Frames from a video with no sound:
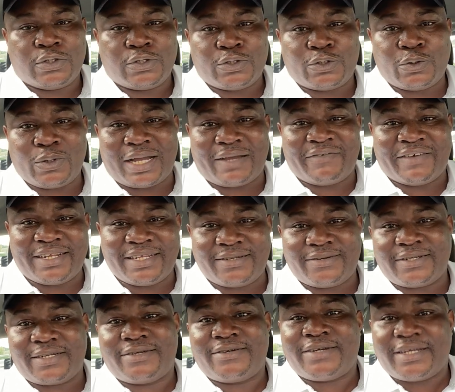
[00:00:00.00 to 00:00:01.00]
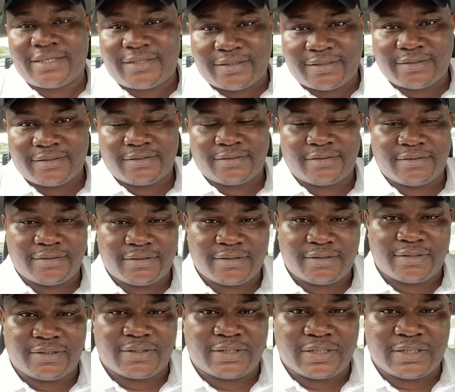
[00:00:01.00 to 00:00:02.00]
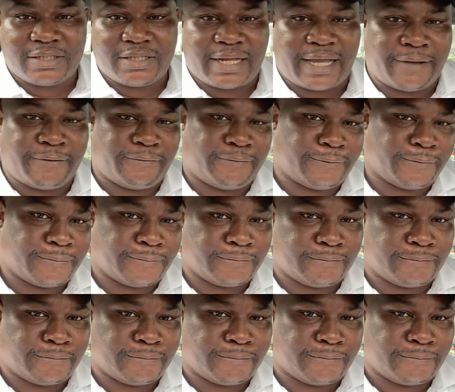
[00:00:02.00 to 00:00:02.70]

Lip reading: do you have any regrets in this life?